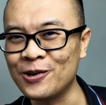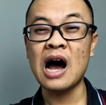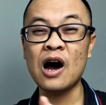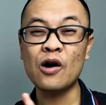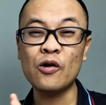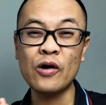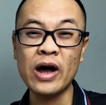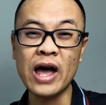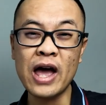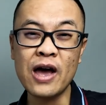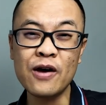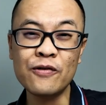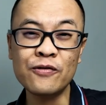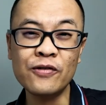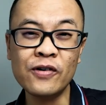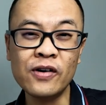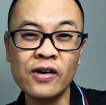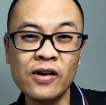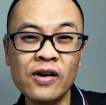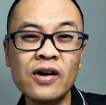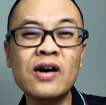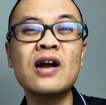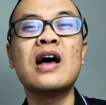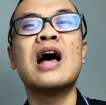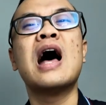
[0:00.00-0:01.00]

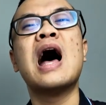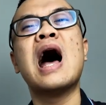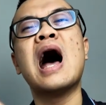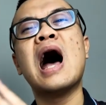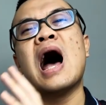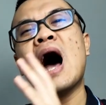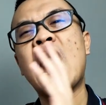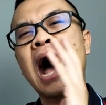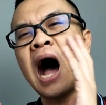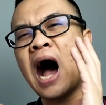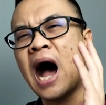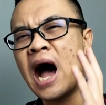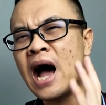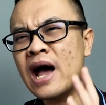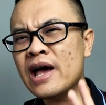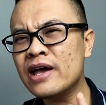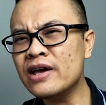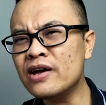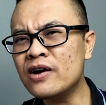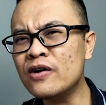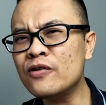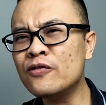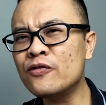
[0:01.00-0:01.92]
However, higher